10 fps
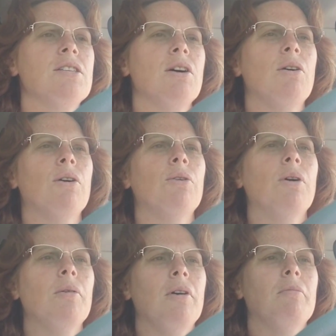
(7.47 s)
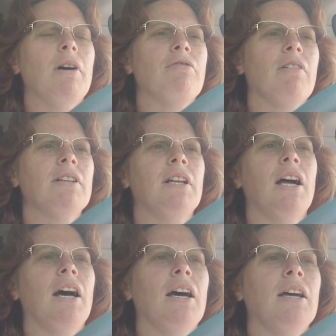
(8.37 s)
So my friend and
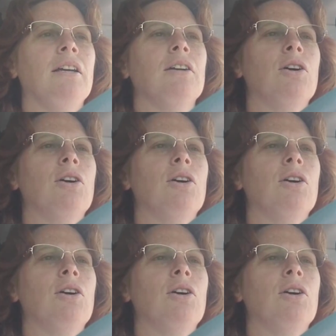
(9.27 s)
I